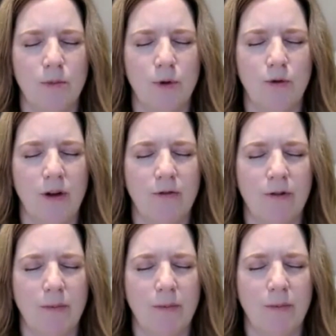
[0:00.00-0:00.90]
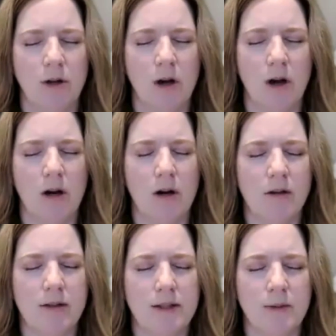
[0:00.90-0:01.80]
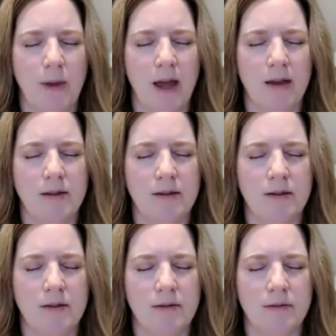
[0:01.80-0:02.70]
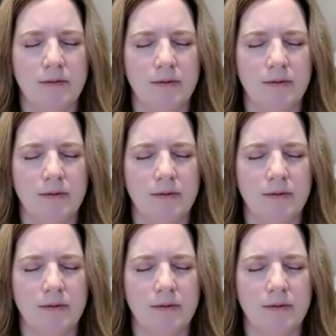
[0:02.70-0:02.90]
moving from your heart space